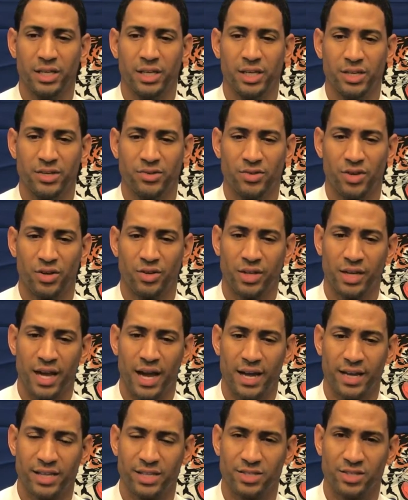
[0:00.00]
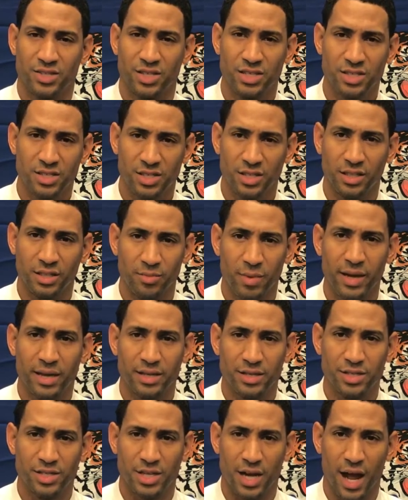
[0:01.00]
he's the only guy consistently
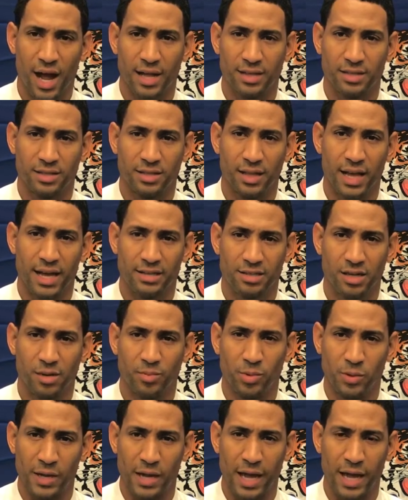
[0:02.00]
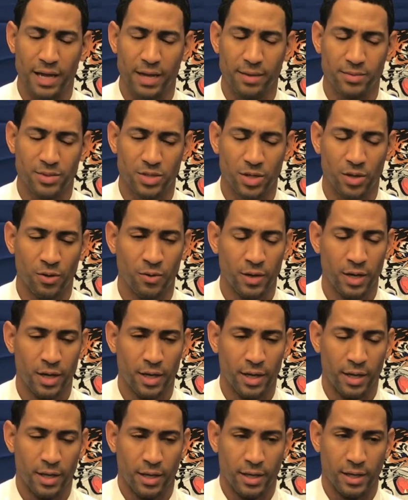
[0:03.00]
making shots the last couple games. So
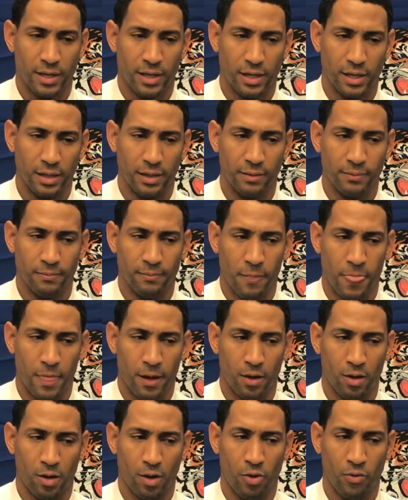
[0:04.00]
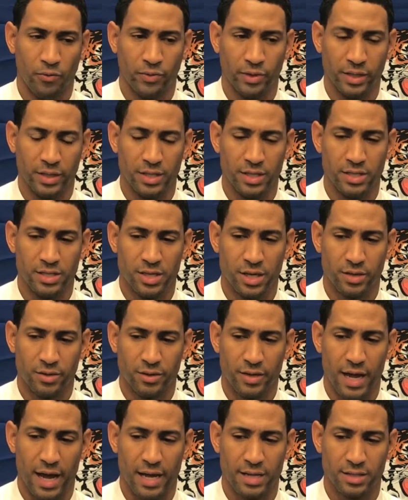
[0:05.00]
hopefully these other
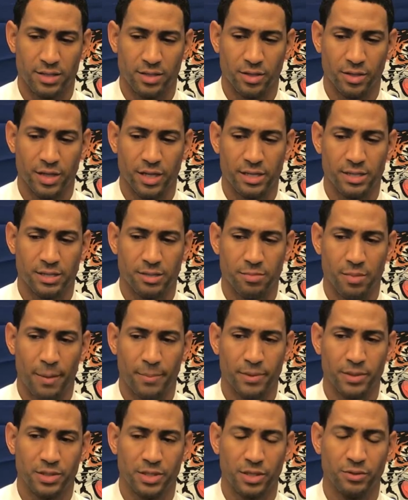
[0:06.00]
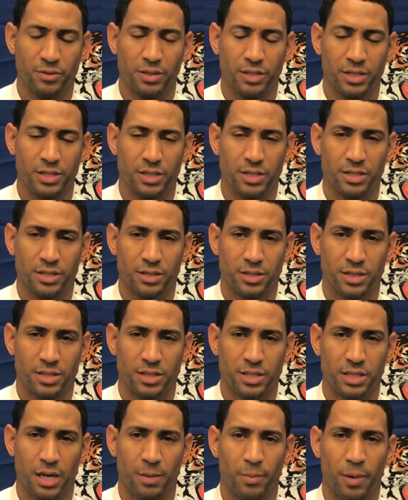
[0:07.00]
guys that are getting some opportunities can
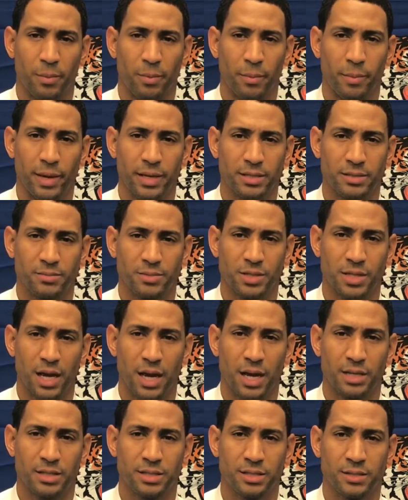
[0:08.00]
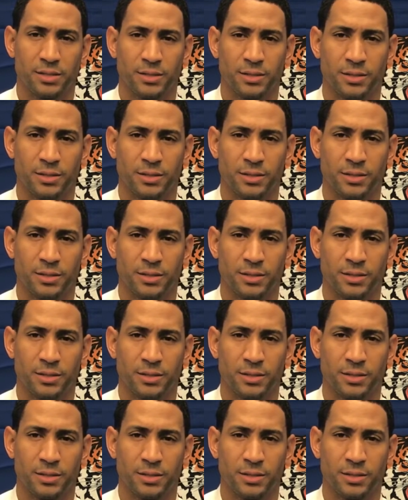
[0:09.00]
step up and make some shots.